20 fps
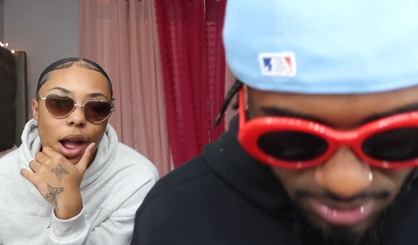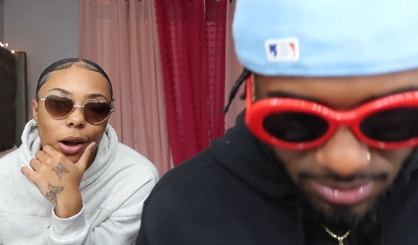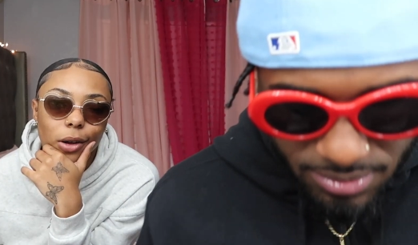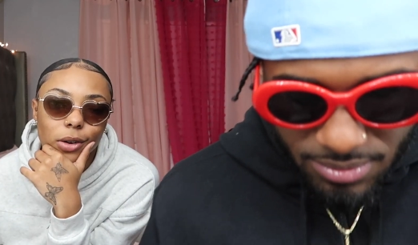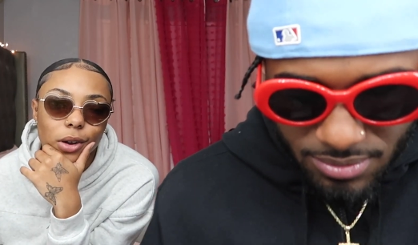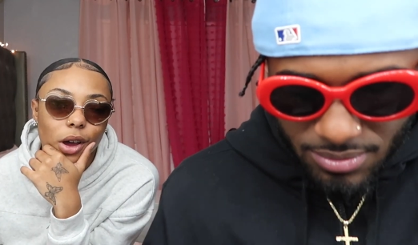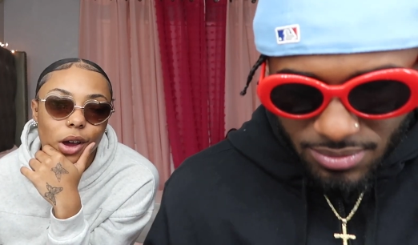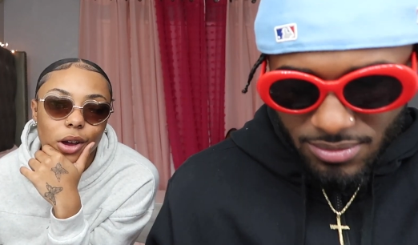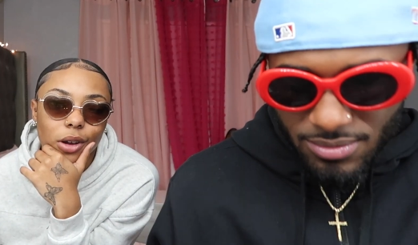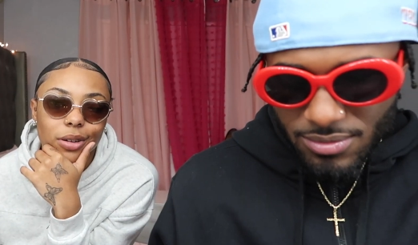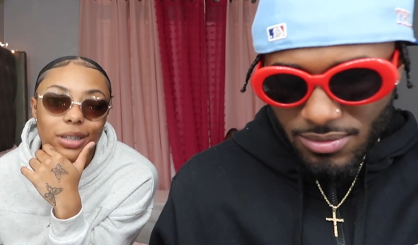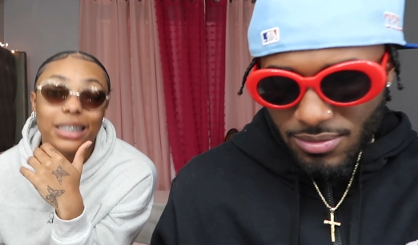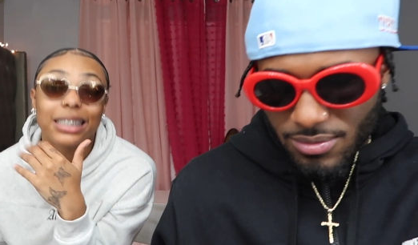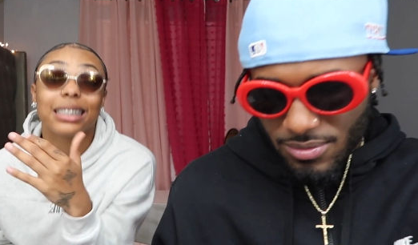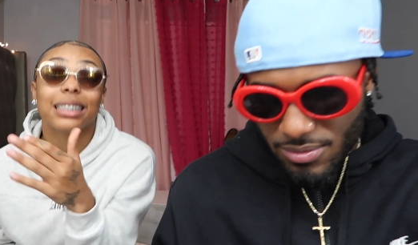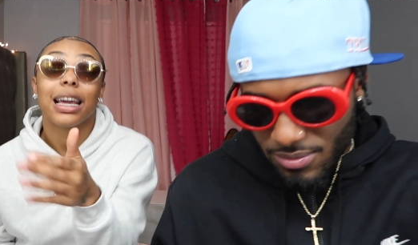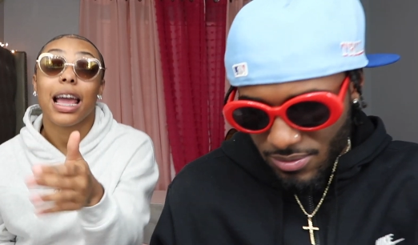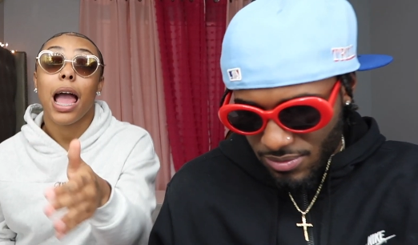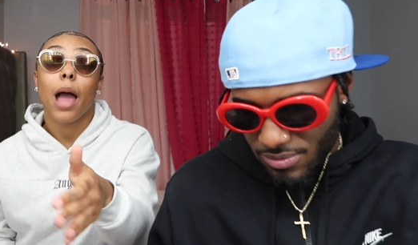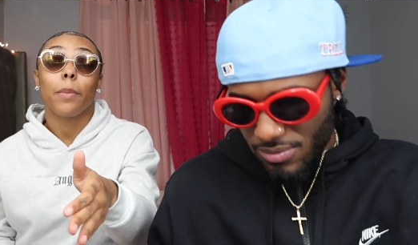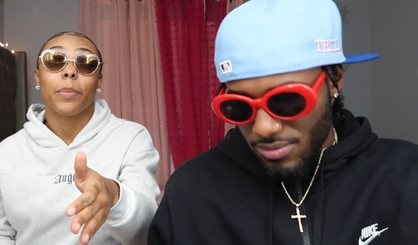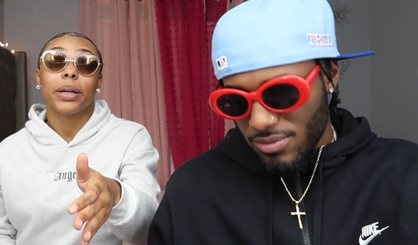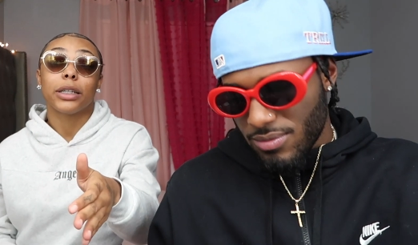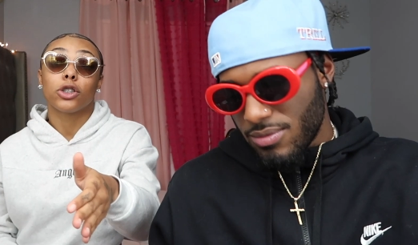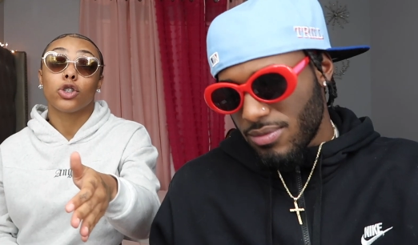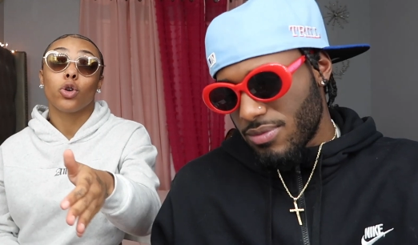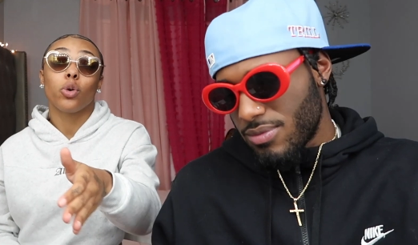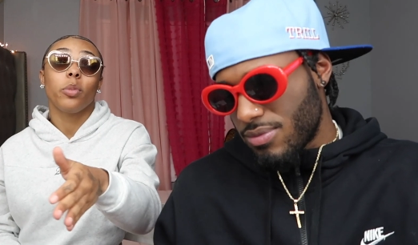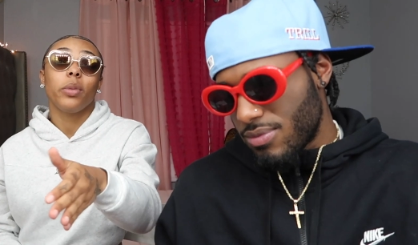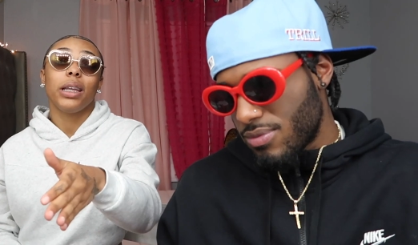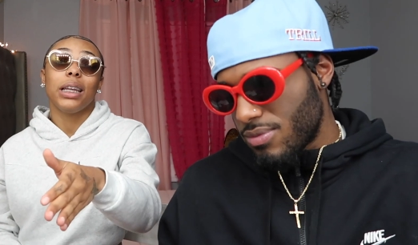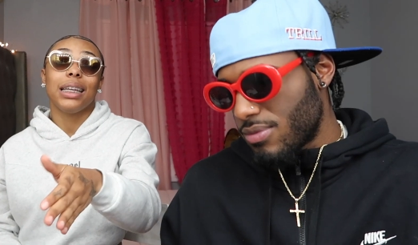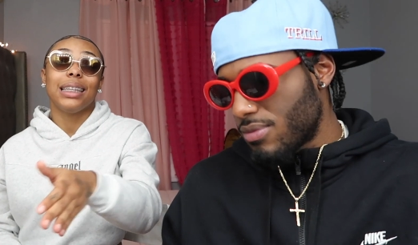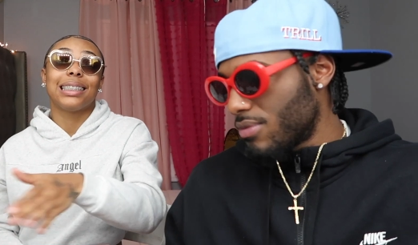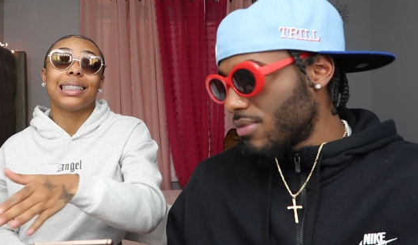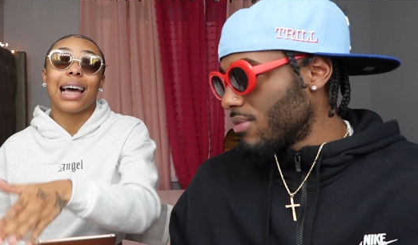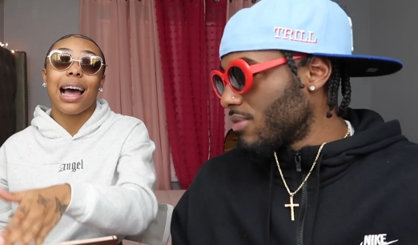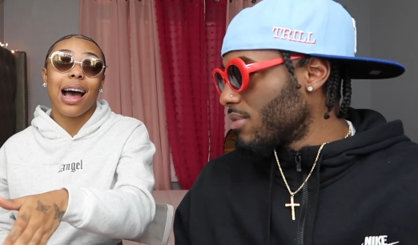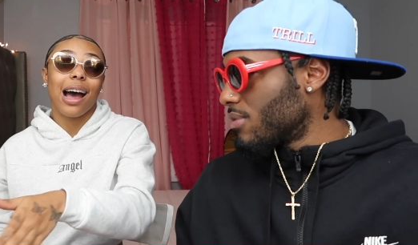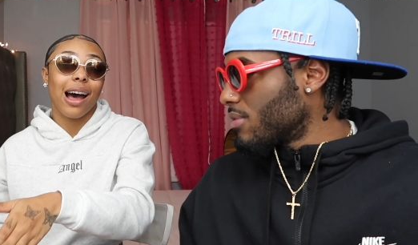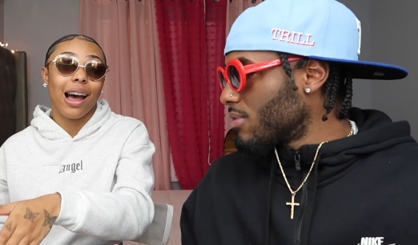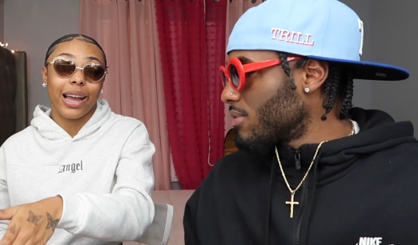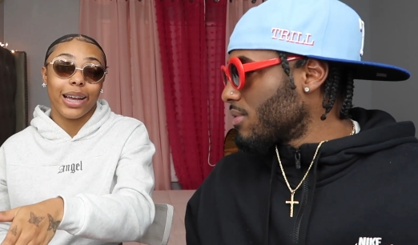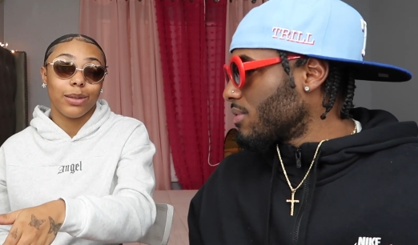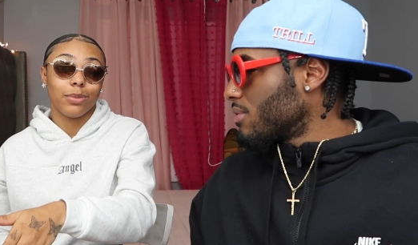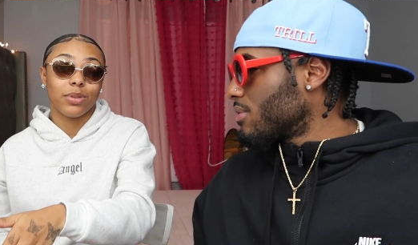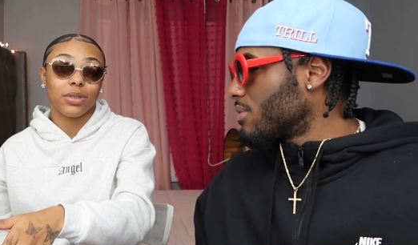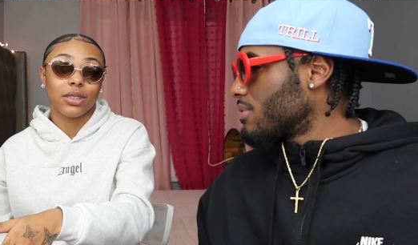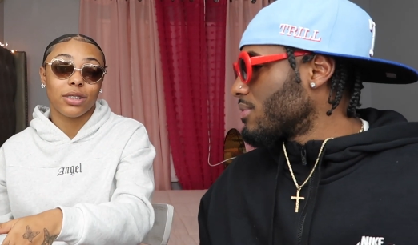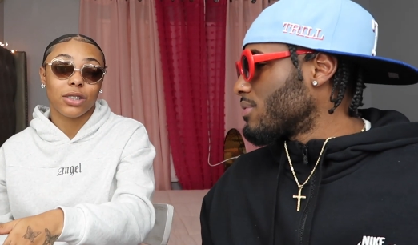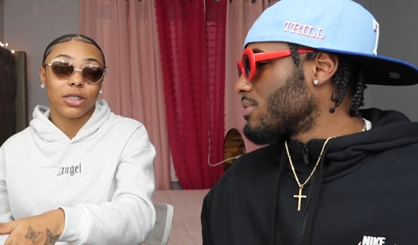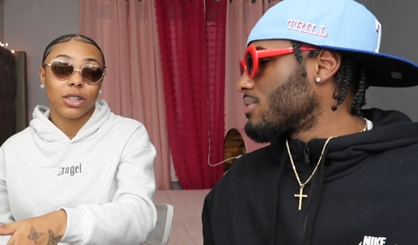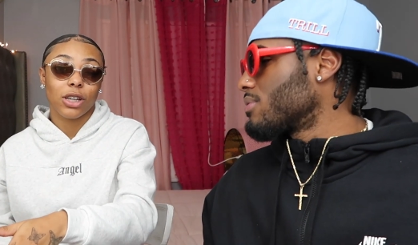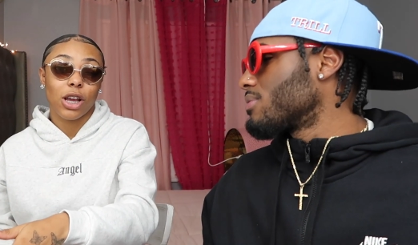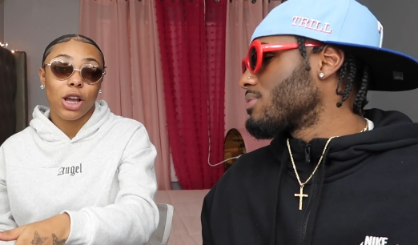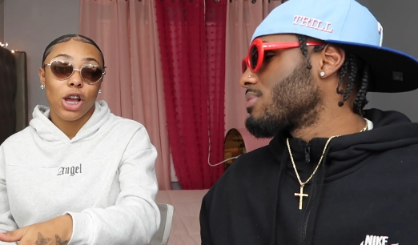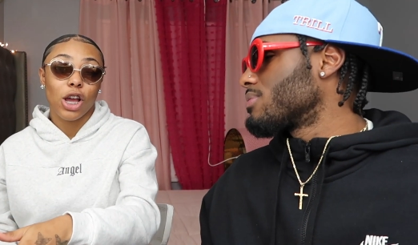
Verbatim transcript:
Speaker 1: Hell no, cause it happened too many times.